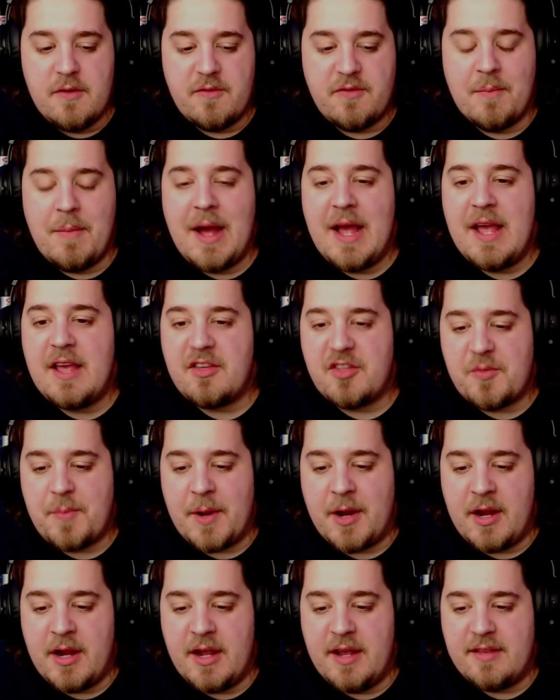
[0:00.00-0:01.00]
From my
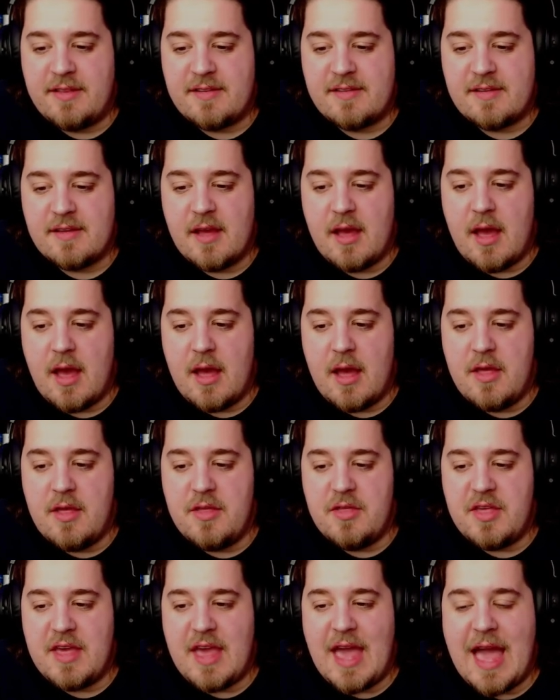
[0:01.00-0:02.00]
experience,
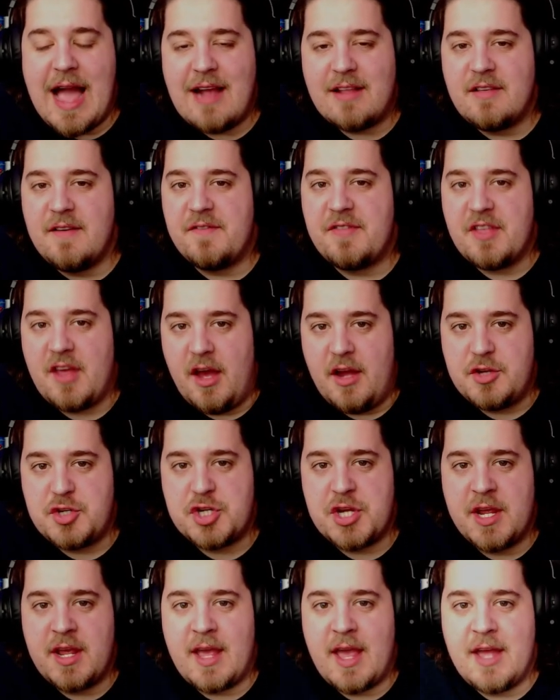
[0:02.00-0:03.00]
the act of
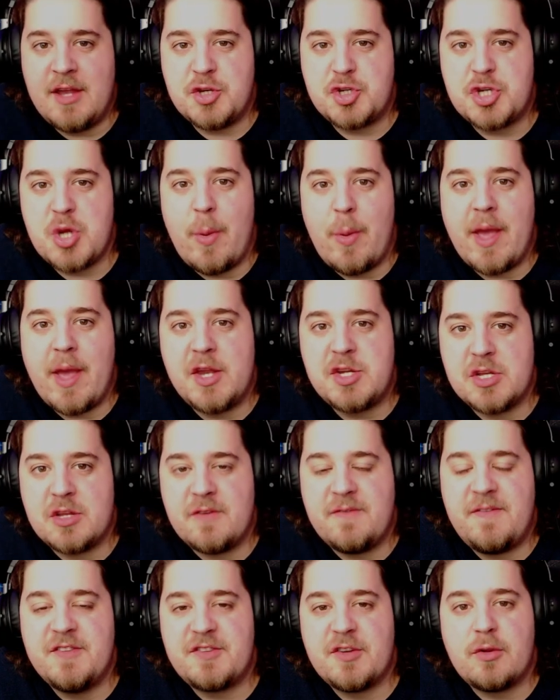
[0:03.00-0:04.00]
touching and showing each
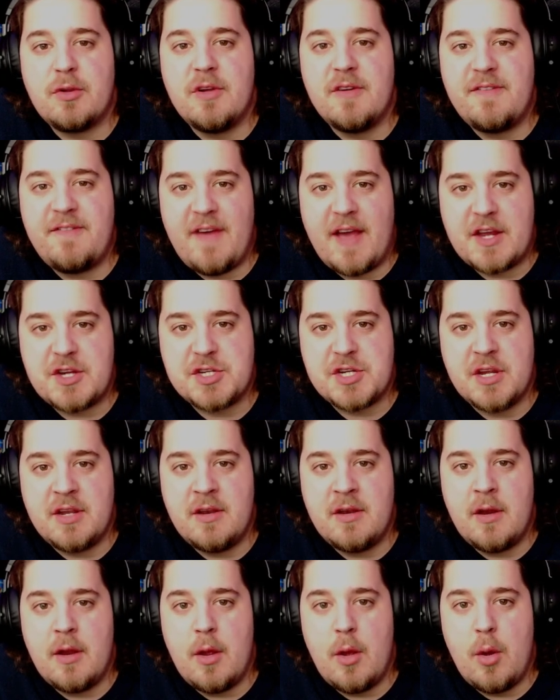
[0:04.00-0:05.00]
other physical
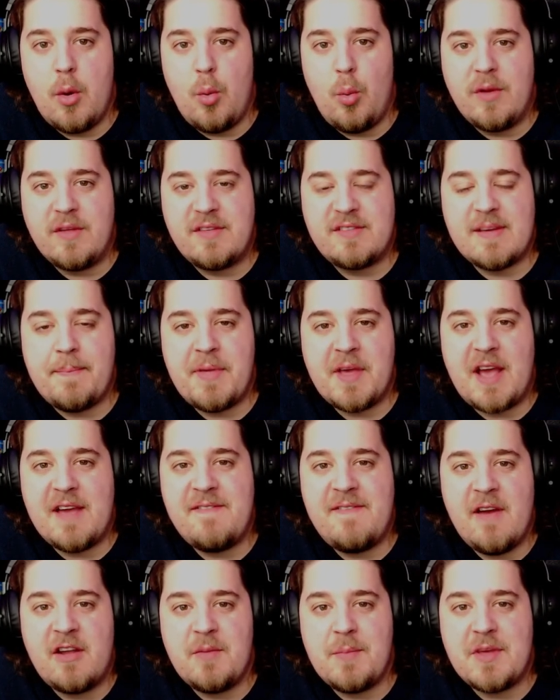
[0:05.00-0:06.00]
affection was something I
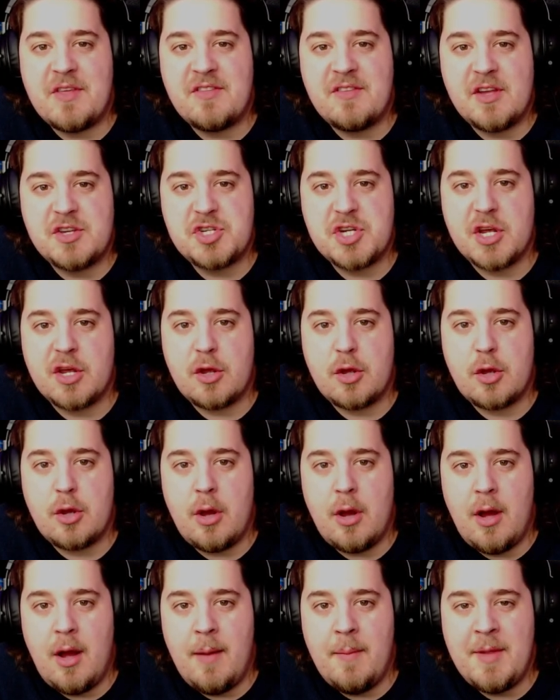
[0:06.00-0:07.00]
found to be such a
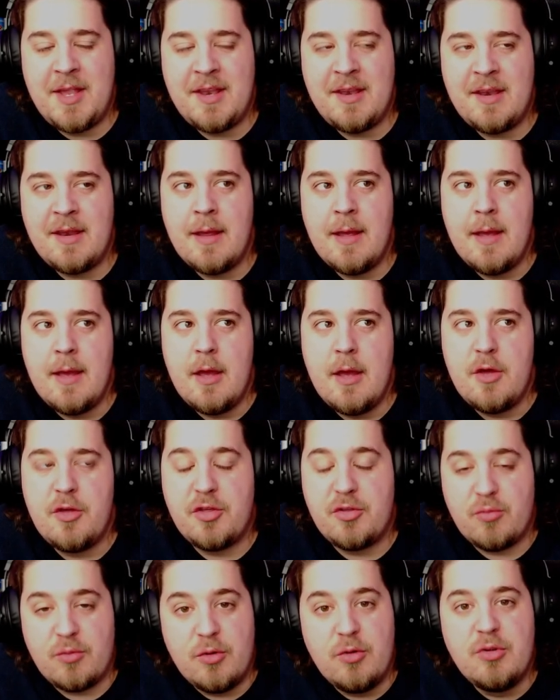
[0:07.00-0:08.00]
common
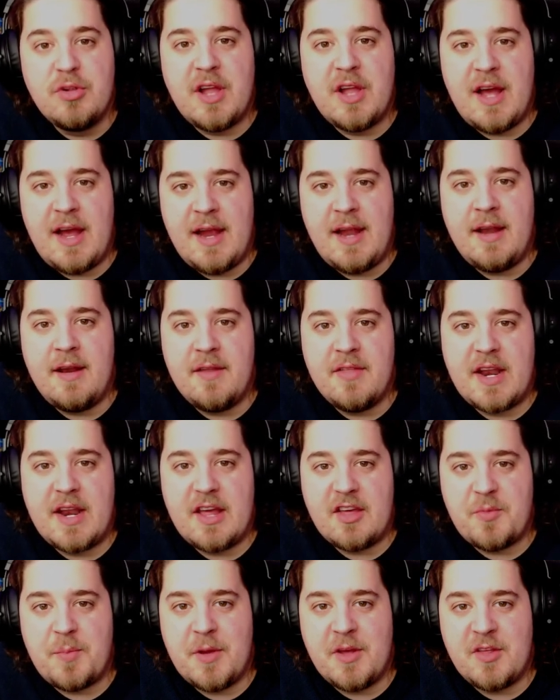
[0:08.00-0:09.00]
through line that I
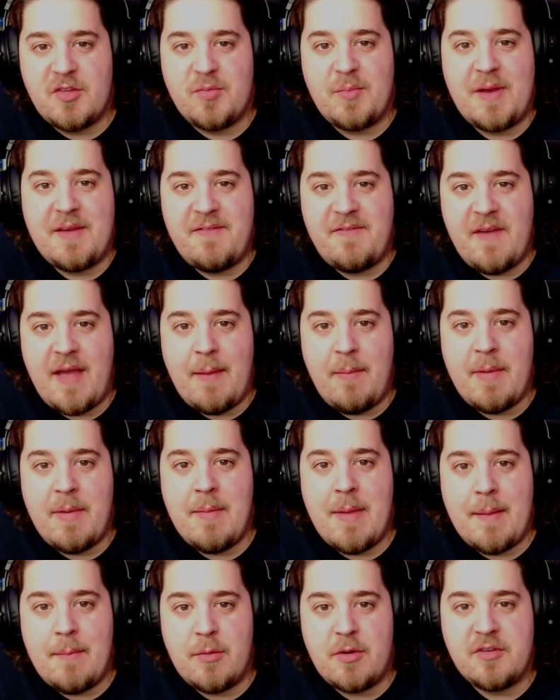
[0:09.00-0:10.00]
experienced with my family
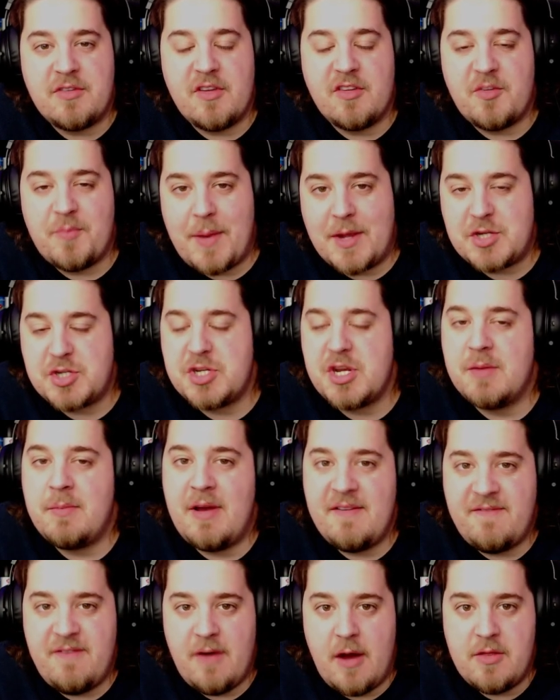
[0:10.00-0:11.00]
members, especially on
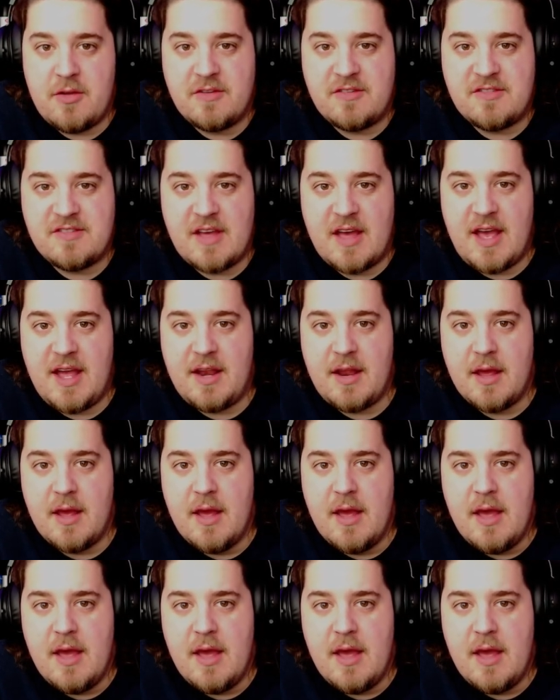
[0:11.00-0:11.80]
my father's side,